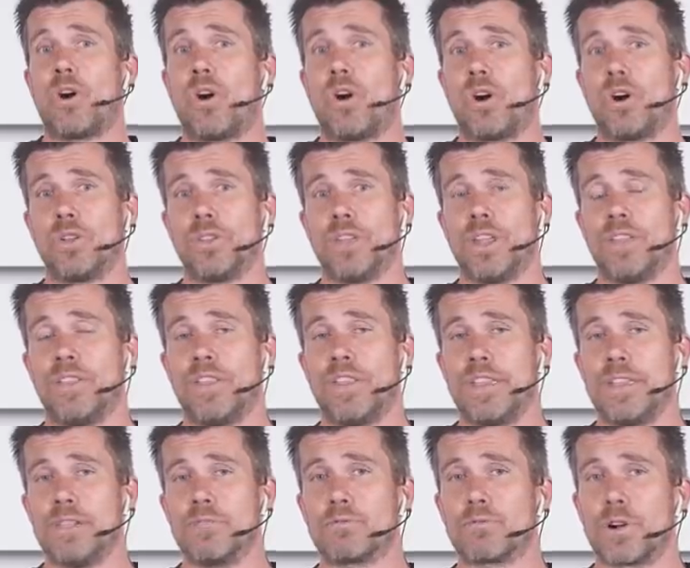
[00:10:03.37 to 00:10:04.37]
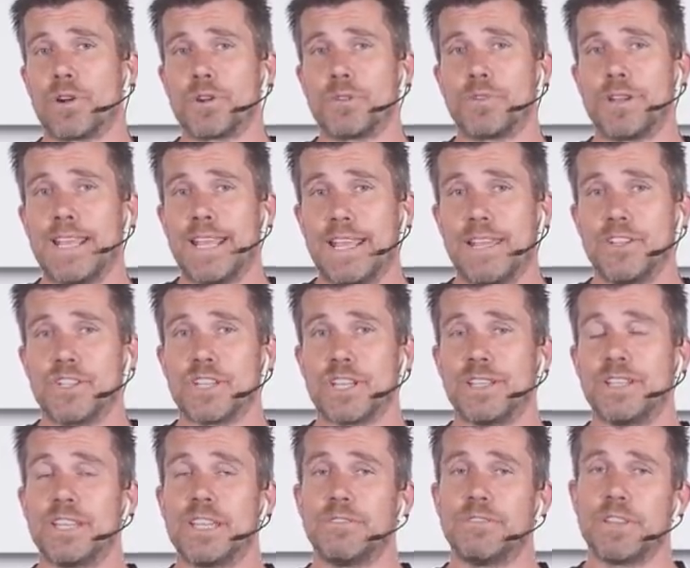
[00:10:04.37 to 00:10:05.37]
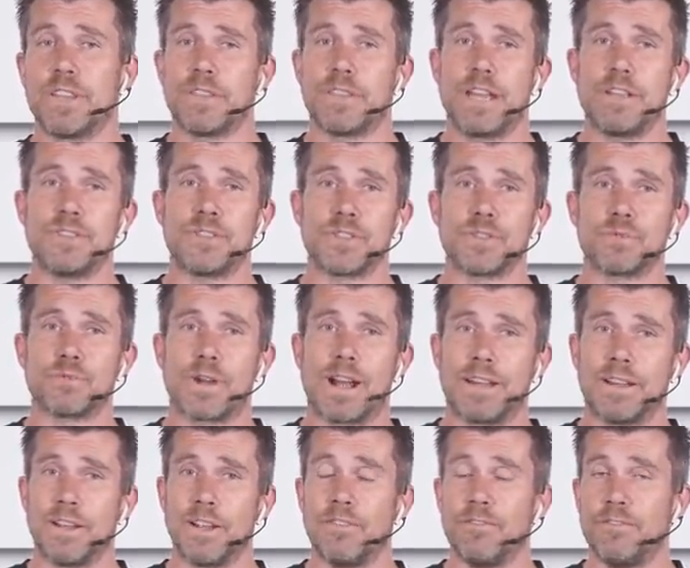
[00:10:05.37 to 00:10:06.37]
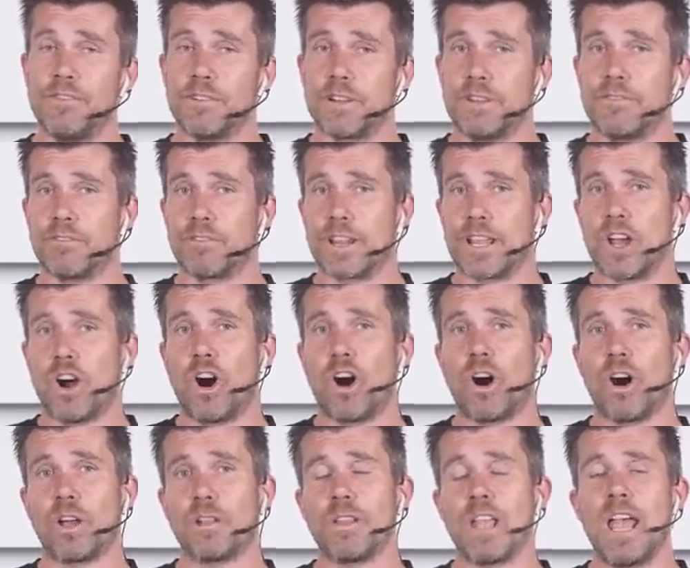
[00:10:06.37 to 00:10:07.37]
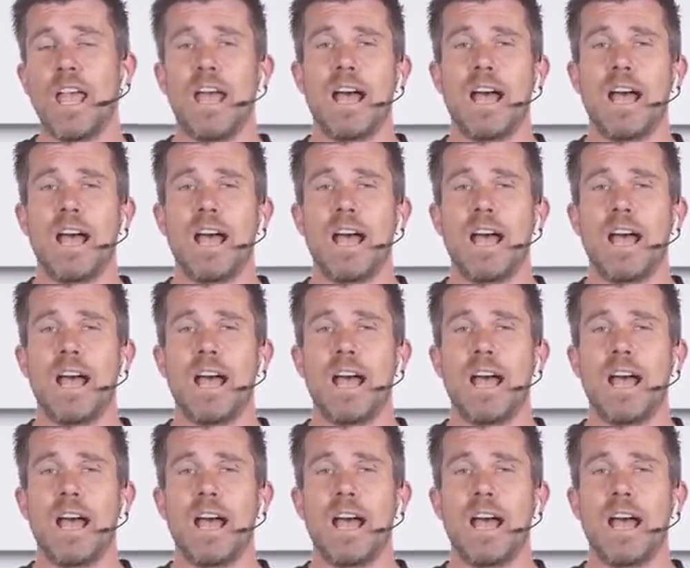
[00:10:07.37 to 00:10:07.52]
on the rotary engine, given that they do run very, very hot,